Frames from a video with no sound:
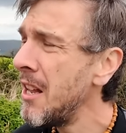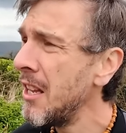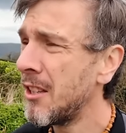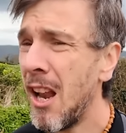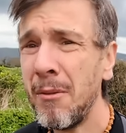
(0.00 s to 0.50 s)

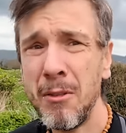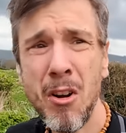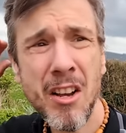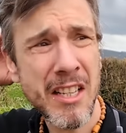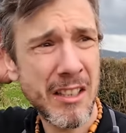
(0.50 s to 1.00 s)
It's lovely
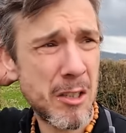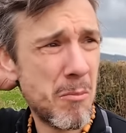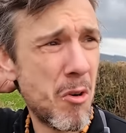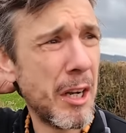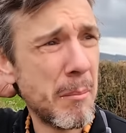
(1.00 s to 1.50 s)
riding this
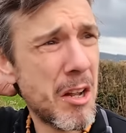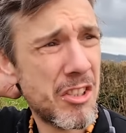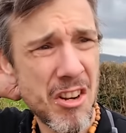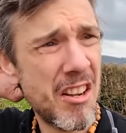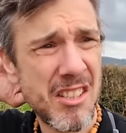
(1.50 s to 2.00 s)
morning,
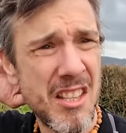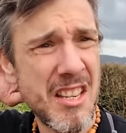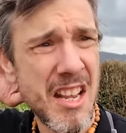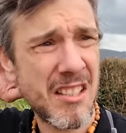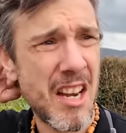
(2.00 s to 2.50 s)
much nicer than
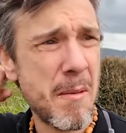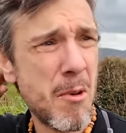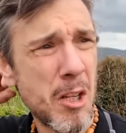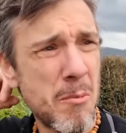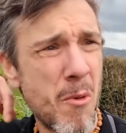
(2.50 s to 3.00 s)
yesterday,
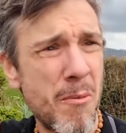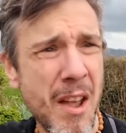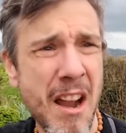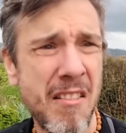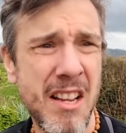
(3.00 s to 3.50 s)
much more
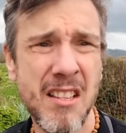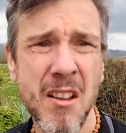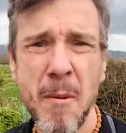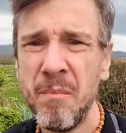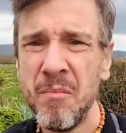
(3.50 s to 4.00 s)
varied,
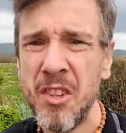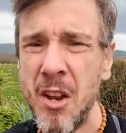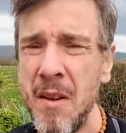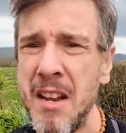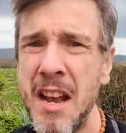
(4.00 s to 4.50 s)
you
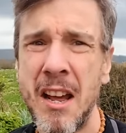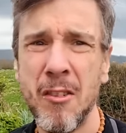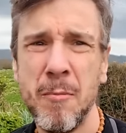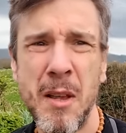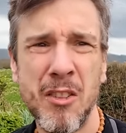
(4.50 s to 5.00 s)
know, in and
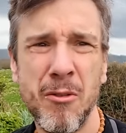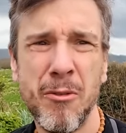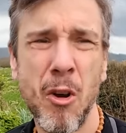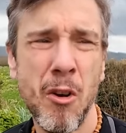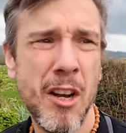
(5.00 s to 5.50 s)
out of bits of
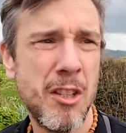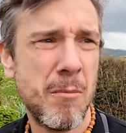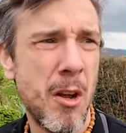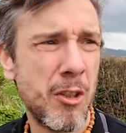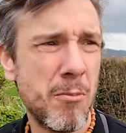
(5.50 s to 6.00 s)
forest,
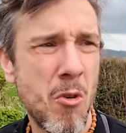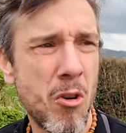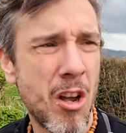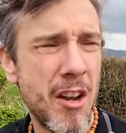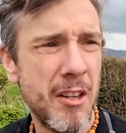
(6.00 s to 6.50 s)
much more
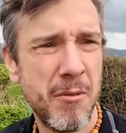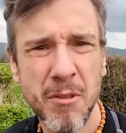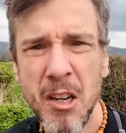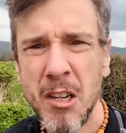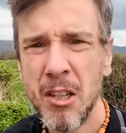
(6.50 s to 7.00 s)
kind of
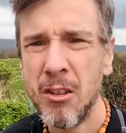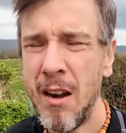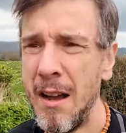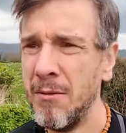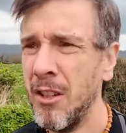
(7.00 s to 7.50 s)

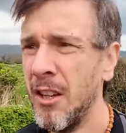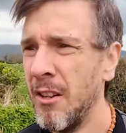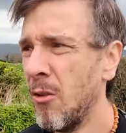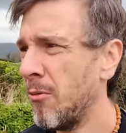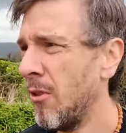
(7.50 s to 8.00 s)
gravel
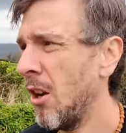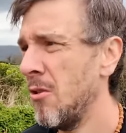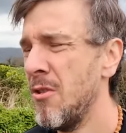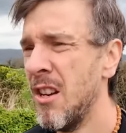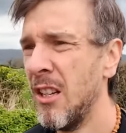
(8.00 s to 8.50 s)
and off-road and